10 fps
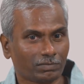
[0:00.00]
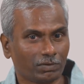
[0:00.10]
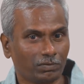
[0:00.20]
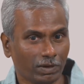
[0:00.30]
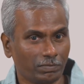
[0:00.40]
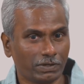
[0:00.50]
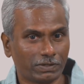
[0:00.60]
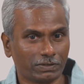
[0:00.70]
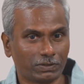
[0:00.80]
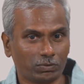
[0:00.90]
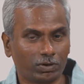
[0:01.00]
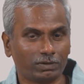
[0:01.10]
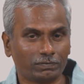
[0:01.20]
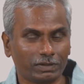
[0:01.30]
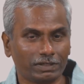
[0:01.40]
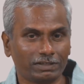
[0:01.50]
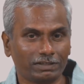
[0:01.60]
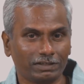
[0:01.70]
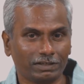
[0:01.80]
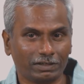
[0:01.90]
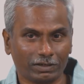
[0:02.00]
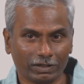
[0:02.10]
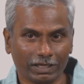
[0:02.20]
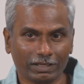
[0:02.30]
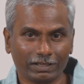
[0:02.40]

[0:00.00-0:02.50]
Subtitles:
Vibrations, you want to feel it. Okay.